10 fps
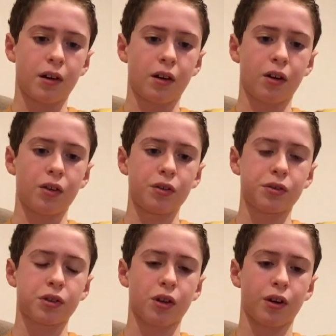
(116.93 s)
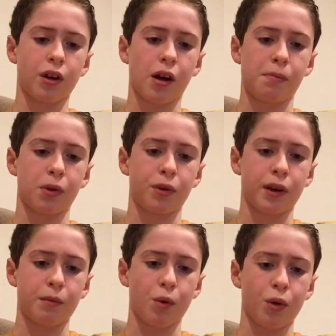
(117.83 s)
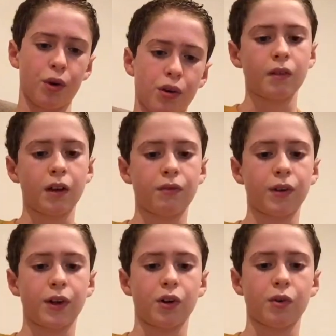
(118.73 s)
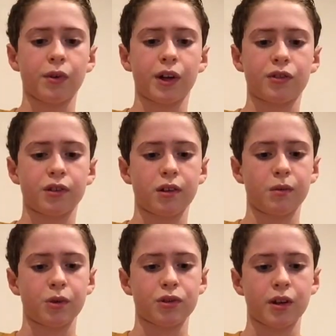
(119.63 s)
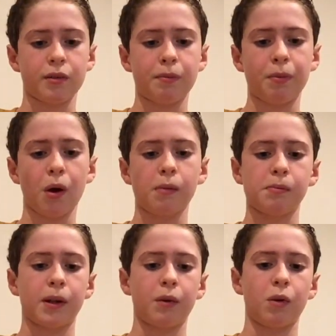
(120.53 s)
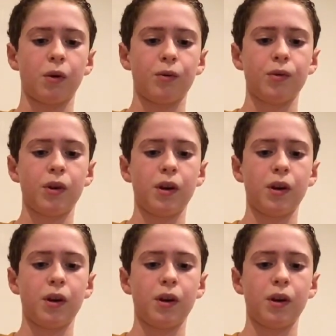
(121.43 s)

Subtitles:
I'll start uploading more. If I don't reach it, which I probably won't,